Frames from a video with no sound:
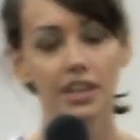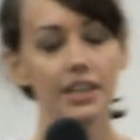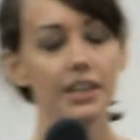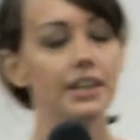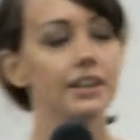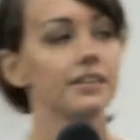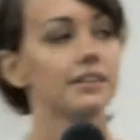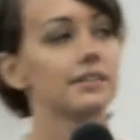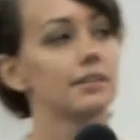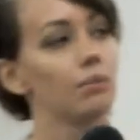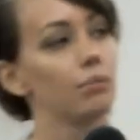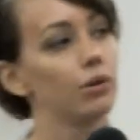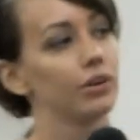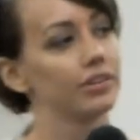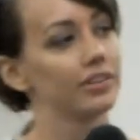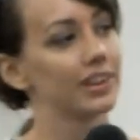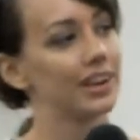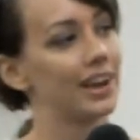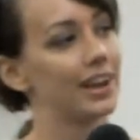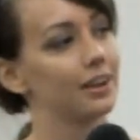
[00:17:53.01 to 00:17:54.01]
needed
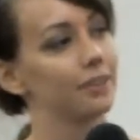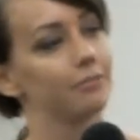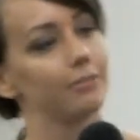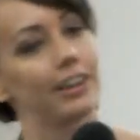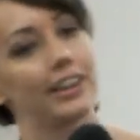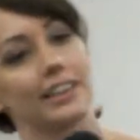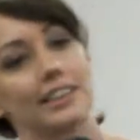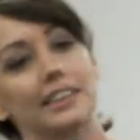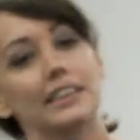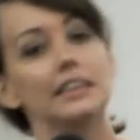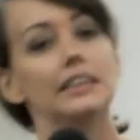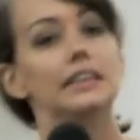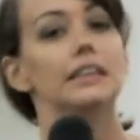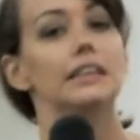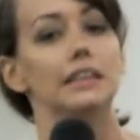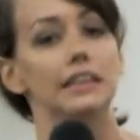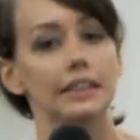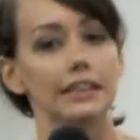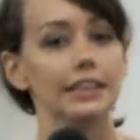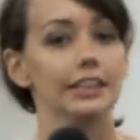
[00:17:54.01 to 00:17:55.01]
someone to kind of
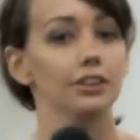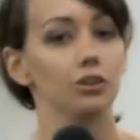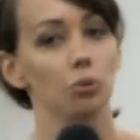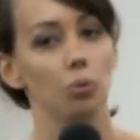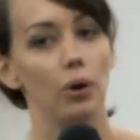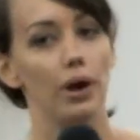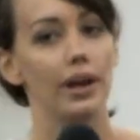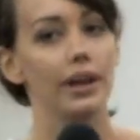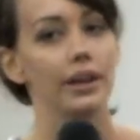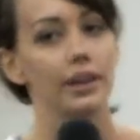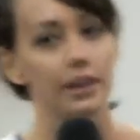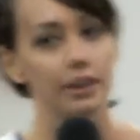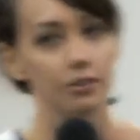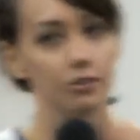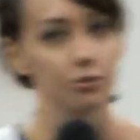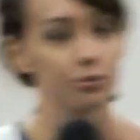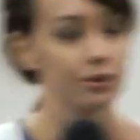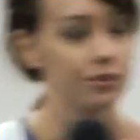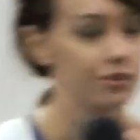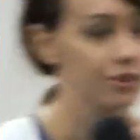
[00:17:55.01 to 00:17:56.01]
lead the way into